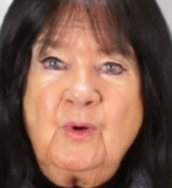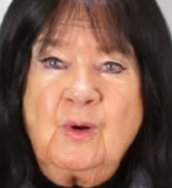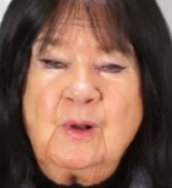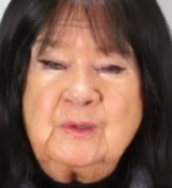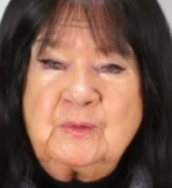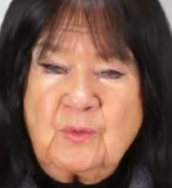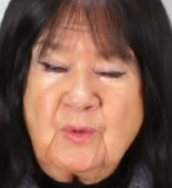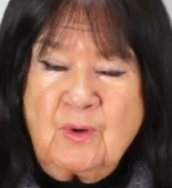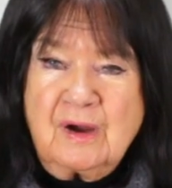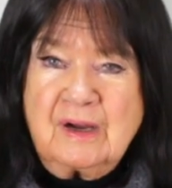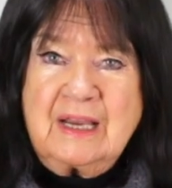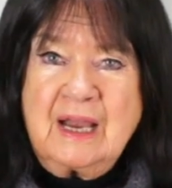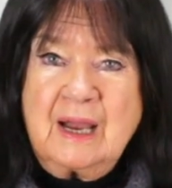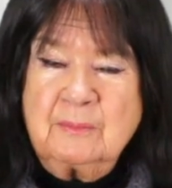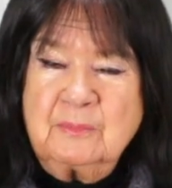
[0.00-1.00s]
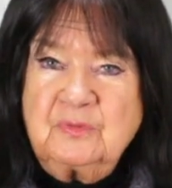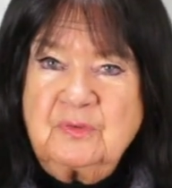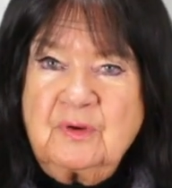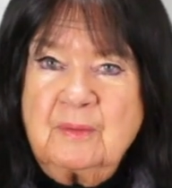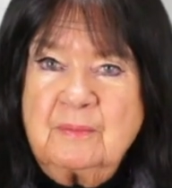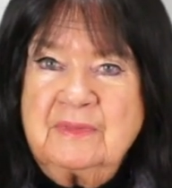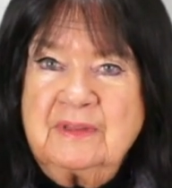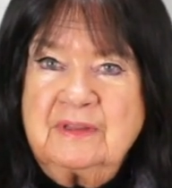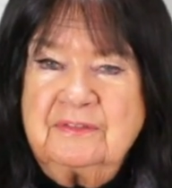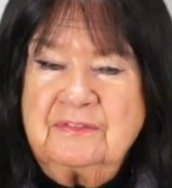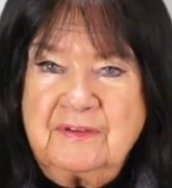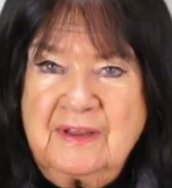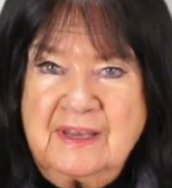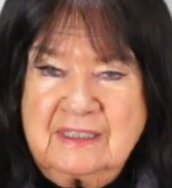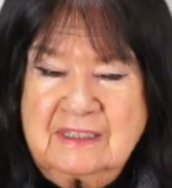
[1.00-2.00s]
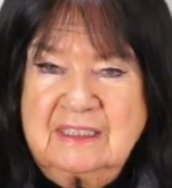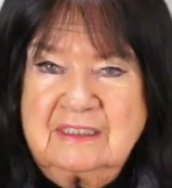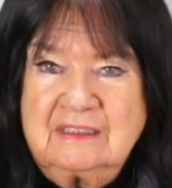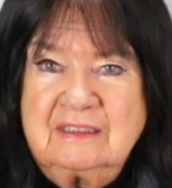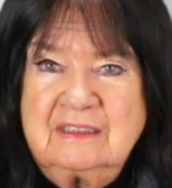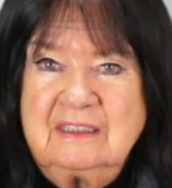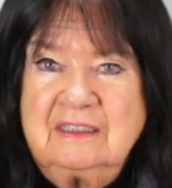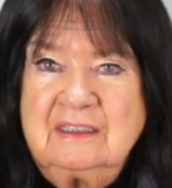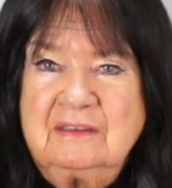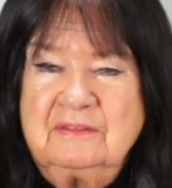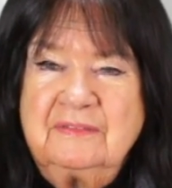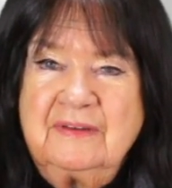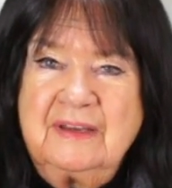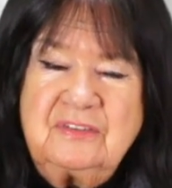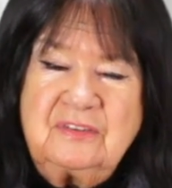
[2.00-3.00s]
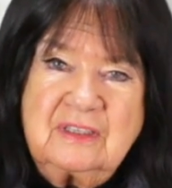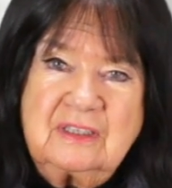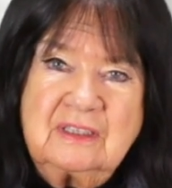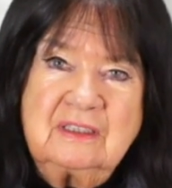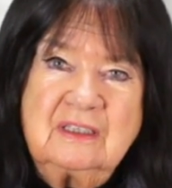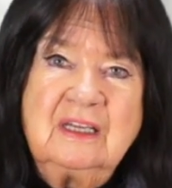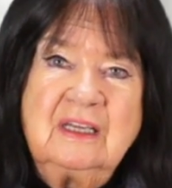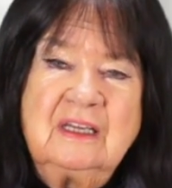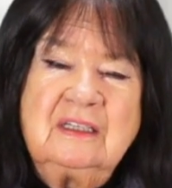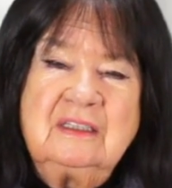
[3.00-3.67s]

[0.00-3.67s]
world war comes from the fact that the Western